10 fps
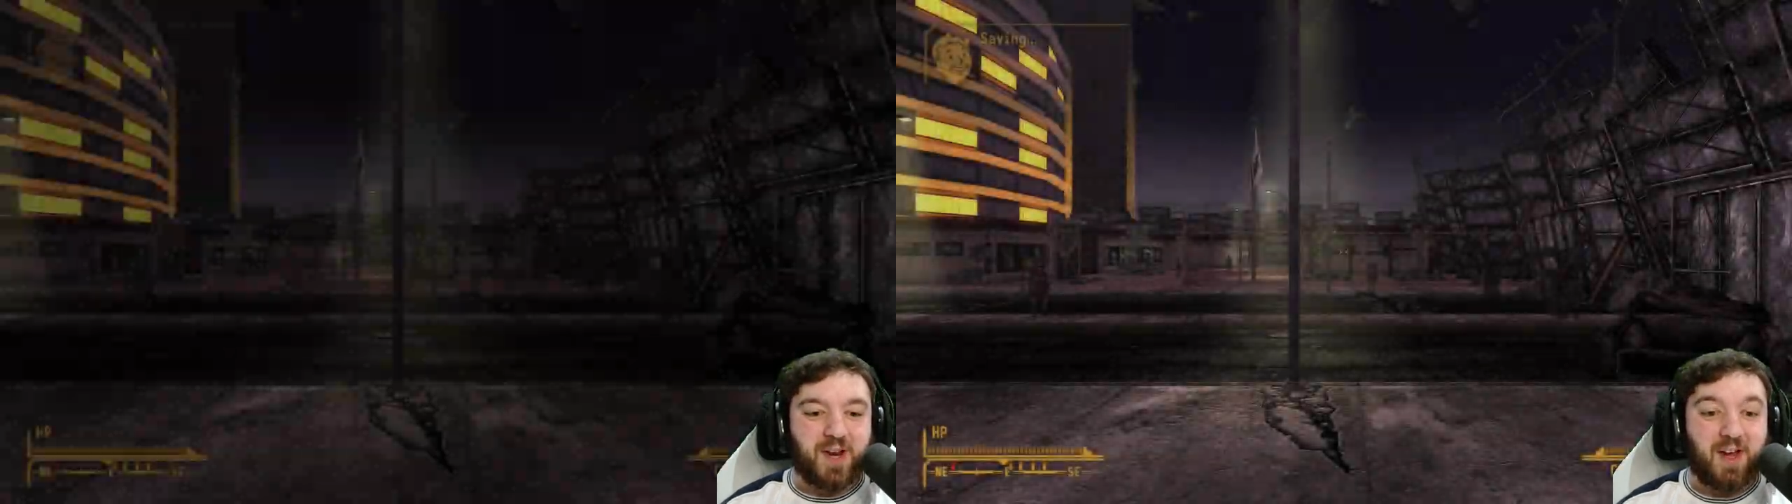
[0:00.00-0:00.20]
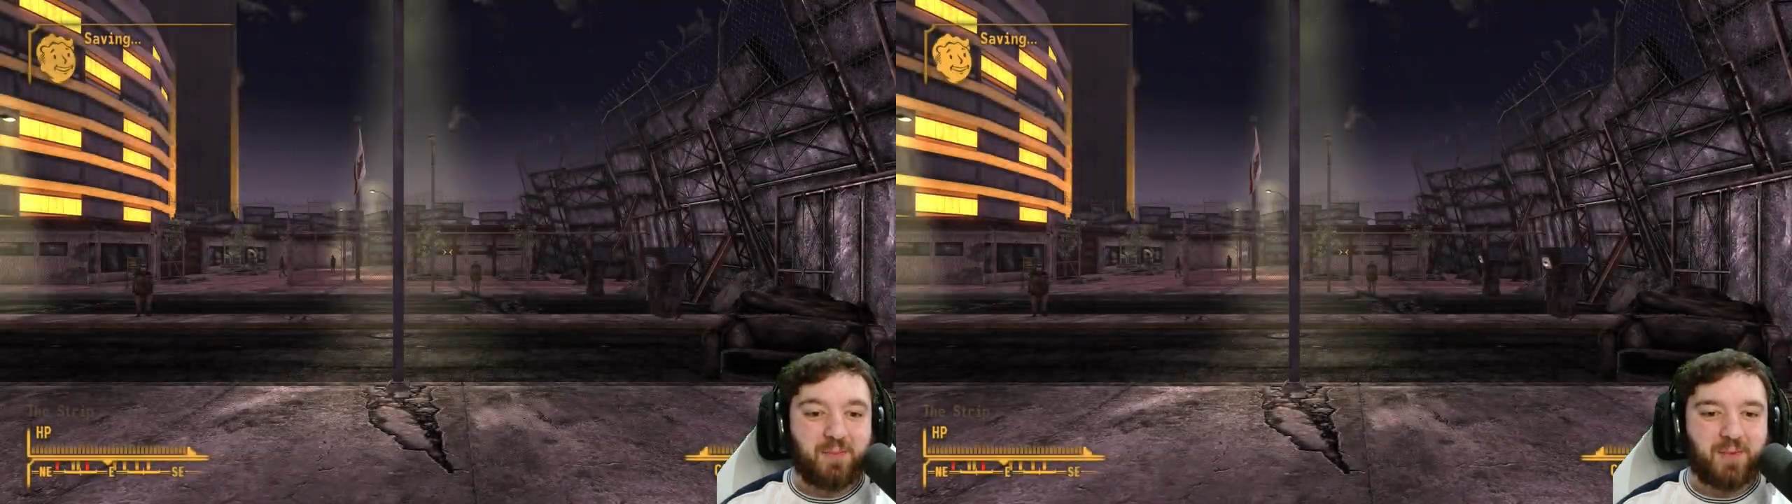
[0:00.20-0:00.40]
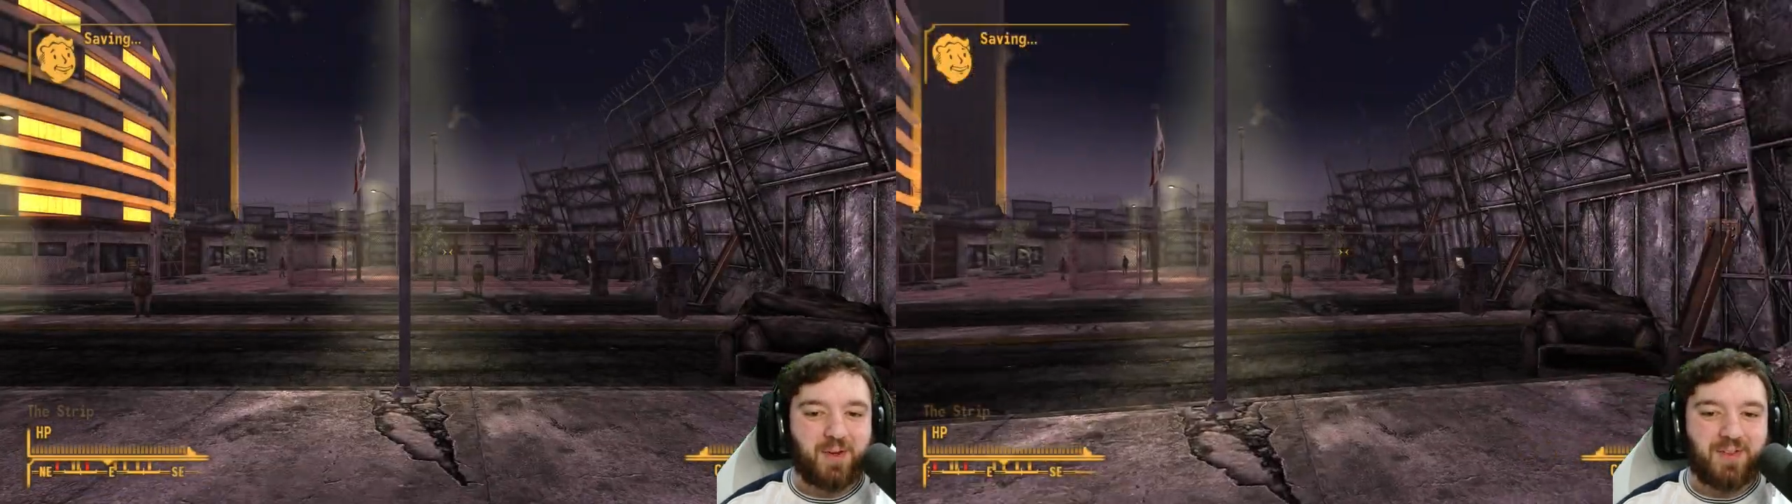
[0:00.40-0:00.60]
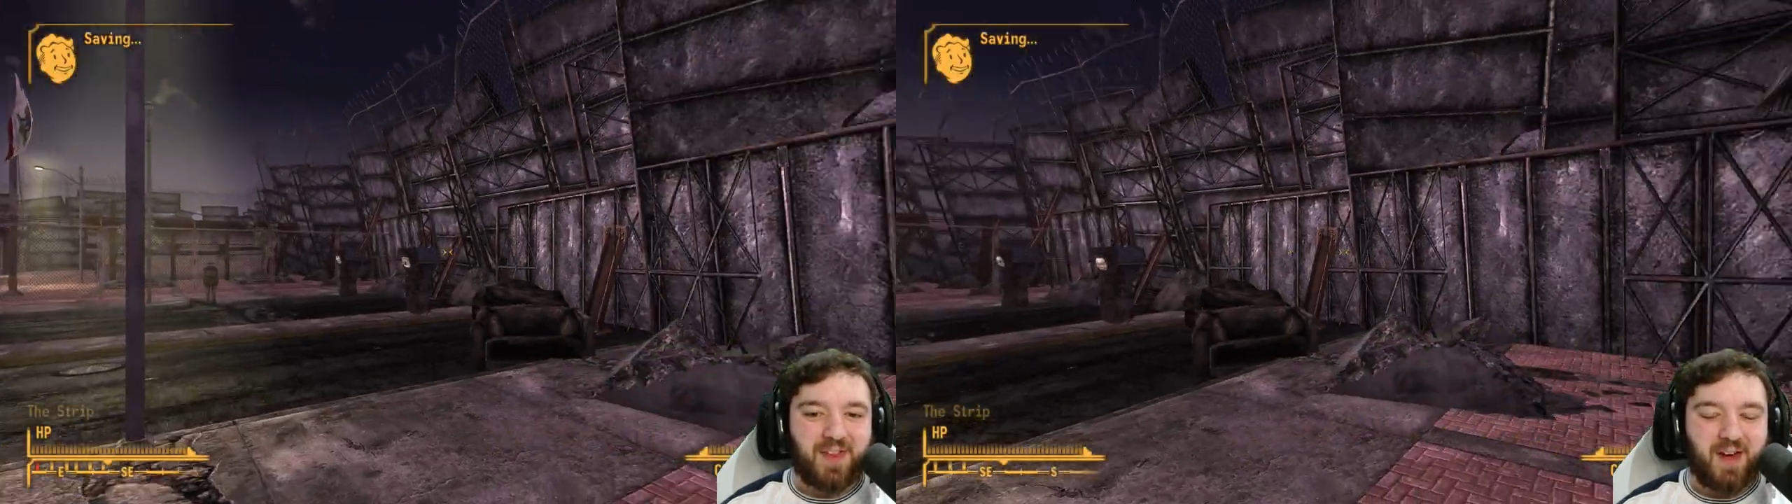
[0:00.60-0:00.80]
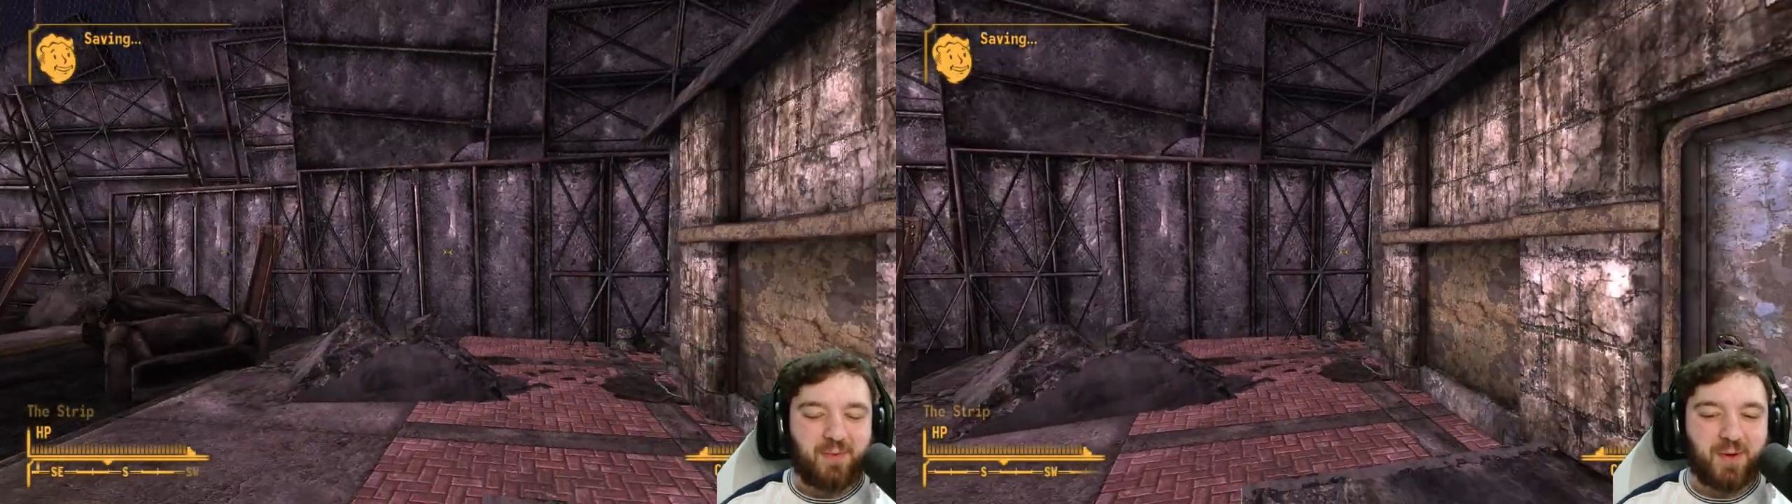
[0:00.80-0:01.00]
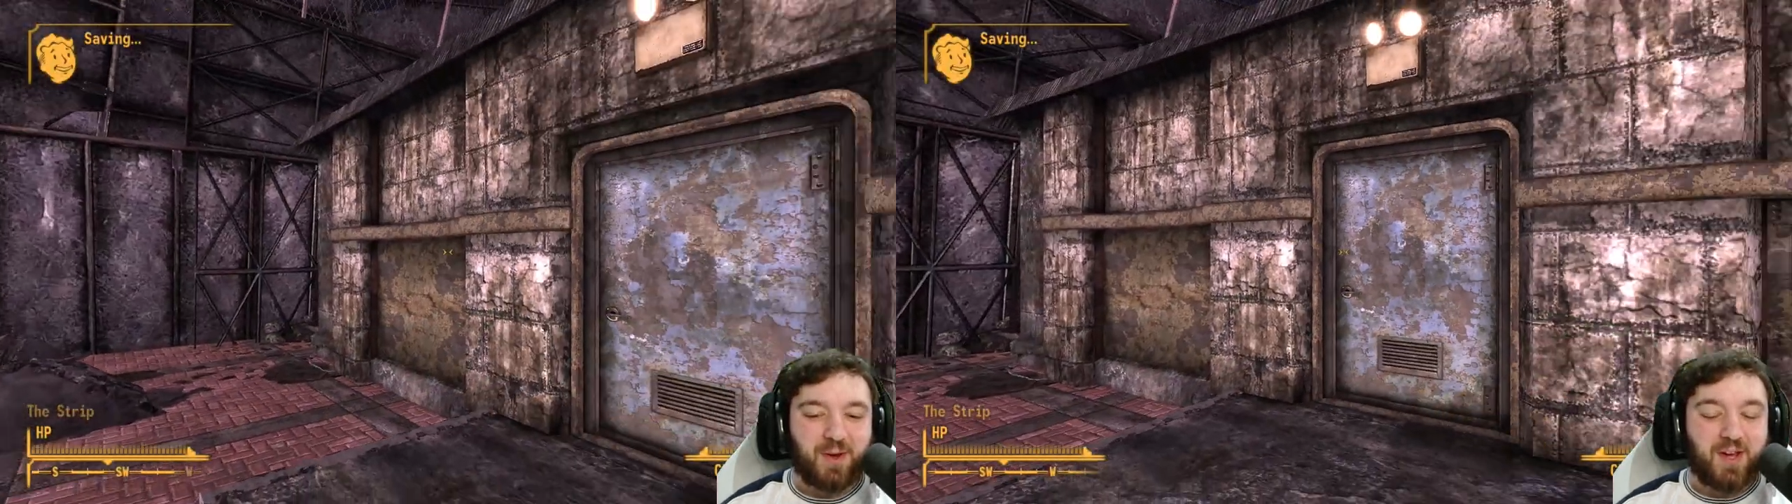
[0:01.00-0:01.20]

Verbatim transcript: of help on that one.